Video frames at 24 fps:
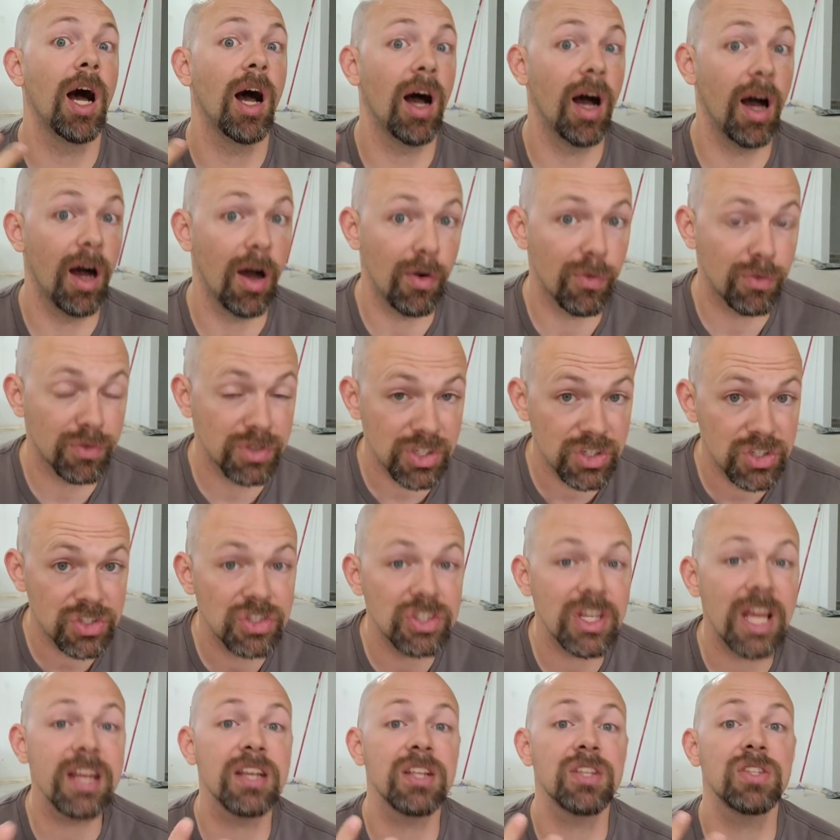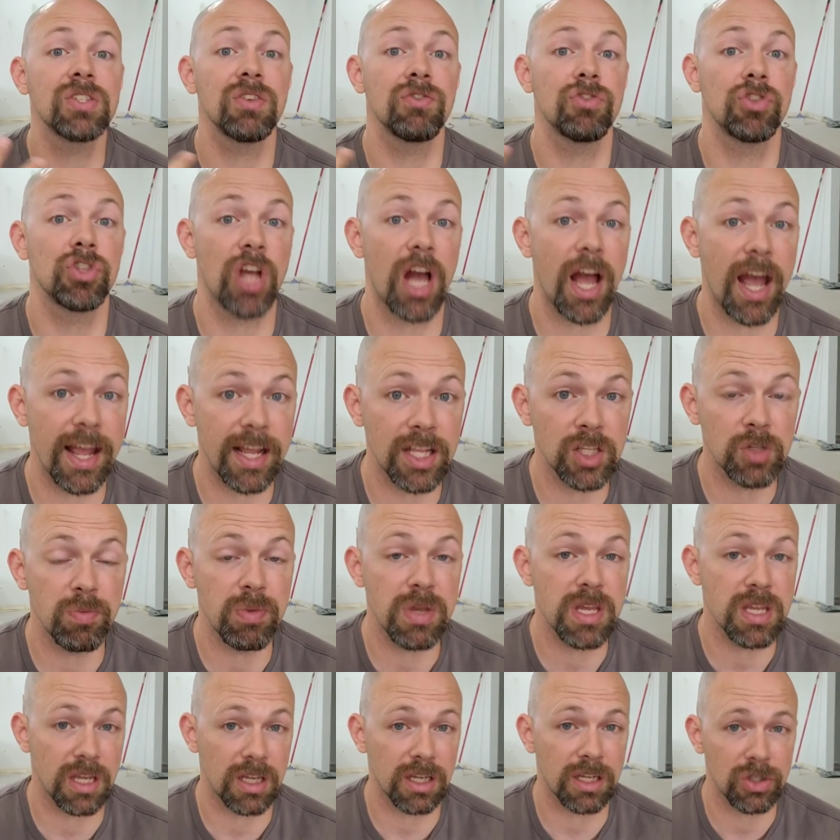of descendants of giants
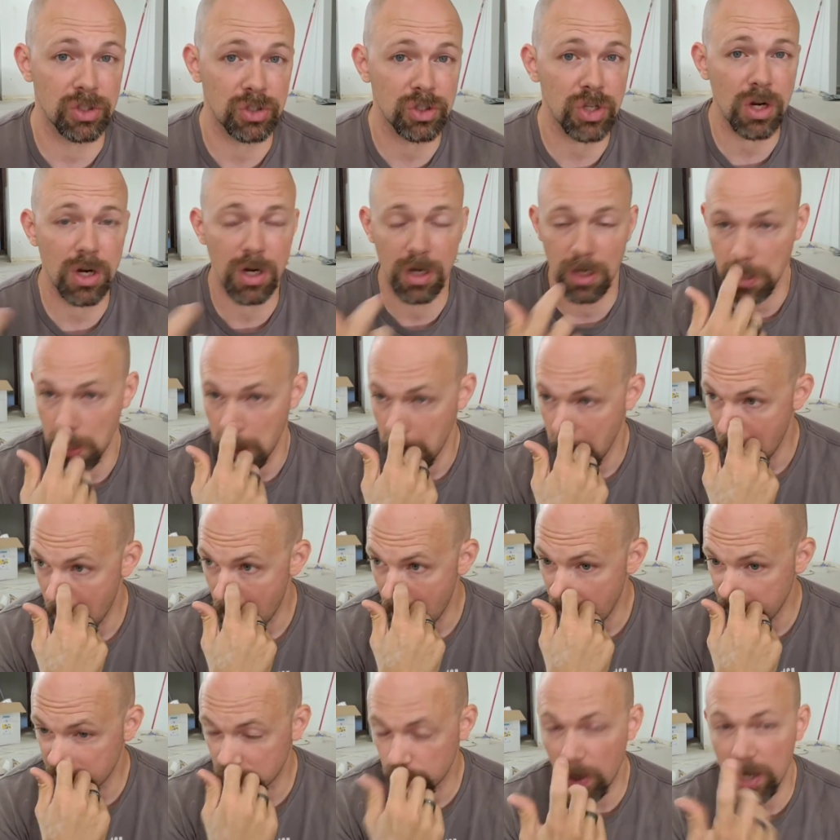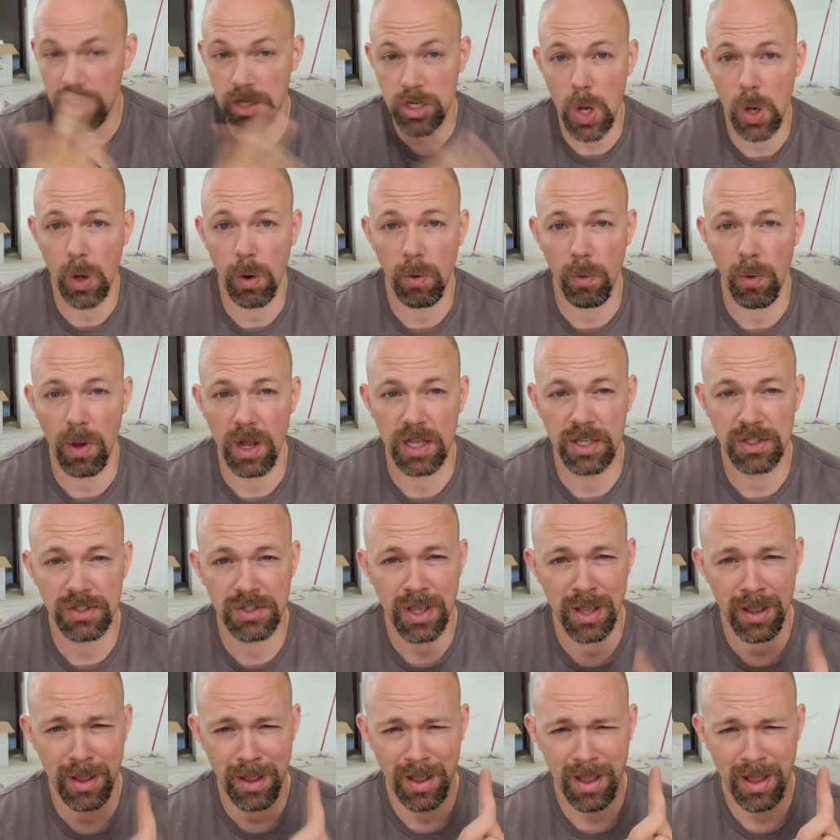being a concern, it's why Noah was.